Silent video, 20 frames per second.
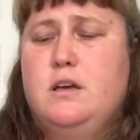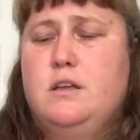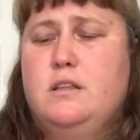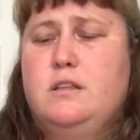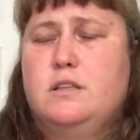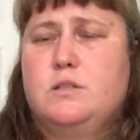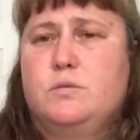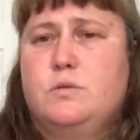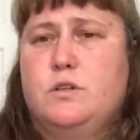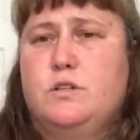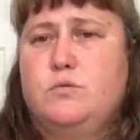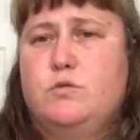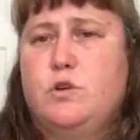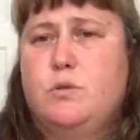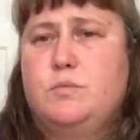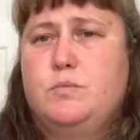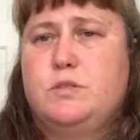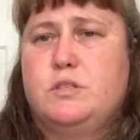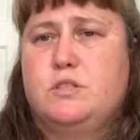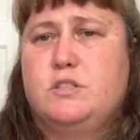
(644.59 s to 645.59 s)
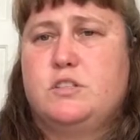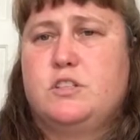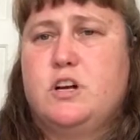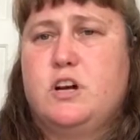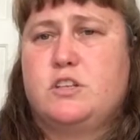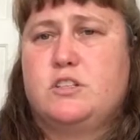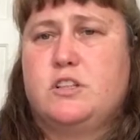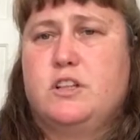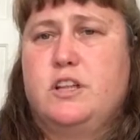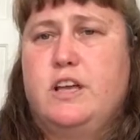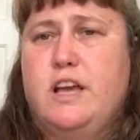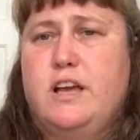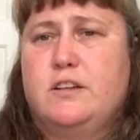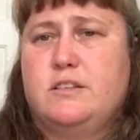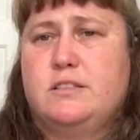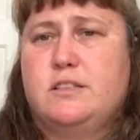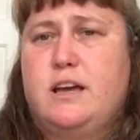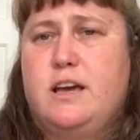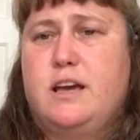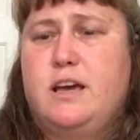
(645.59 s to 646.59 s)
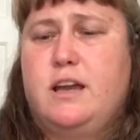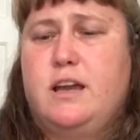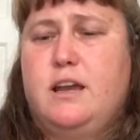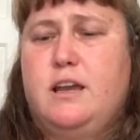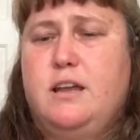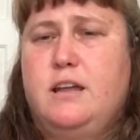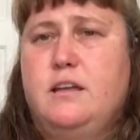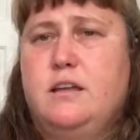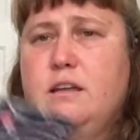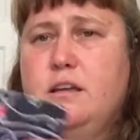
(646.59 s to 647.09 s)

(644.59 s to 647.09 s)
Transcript: This one's ropes and stars on the outside